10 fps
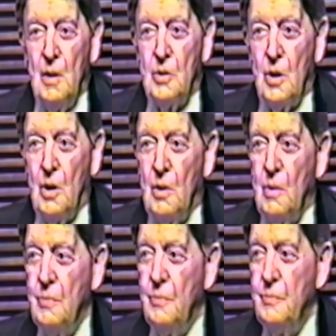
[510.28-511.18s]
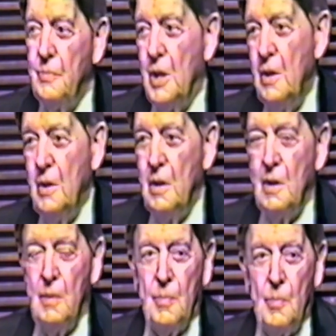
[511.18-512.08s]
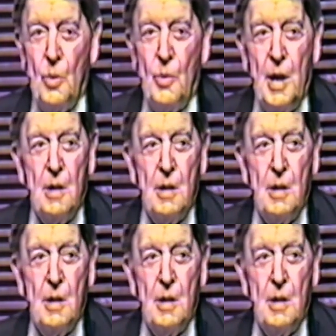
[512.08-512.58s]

So the Marine